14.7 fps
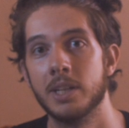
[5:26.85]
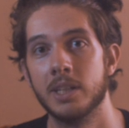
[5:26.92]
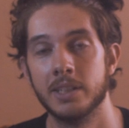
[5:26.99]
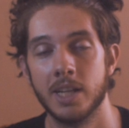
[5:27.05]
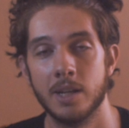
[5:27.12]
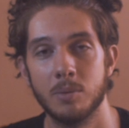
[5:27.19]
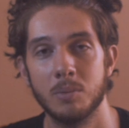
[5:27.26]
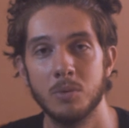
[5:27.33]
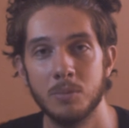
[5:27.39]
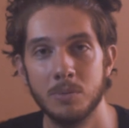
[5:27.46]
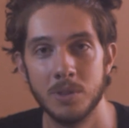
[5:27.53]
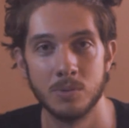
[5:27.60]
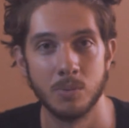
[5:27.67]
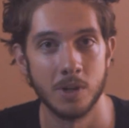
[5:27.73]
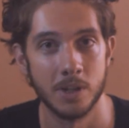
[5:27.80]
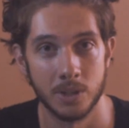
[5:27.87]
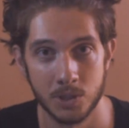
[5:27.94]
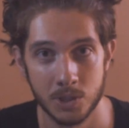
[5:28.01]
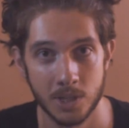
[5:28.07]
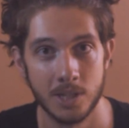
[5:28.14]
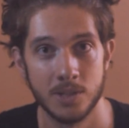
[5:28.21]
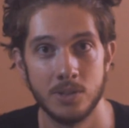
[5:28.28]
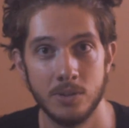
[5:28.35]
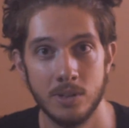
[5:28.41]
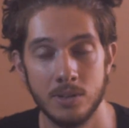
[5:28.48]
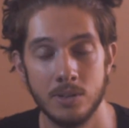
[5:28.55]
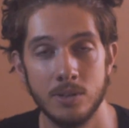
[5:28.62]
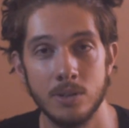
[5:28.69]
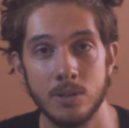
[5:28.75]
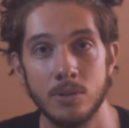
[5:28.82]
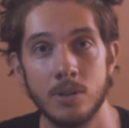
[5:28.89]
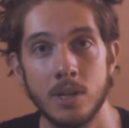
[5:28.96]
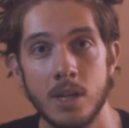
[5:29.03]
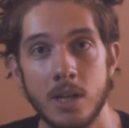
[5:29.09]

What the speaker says: kind of camera movements, what kind of shots you need to do,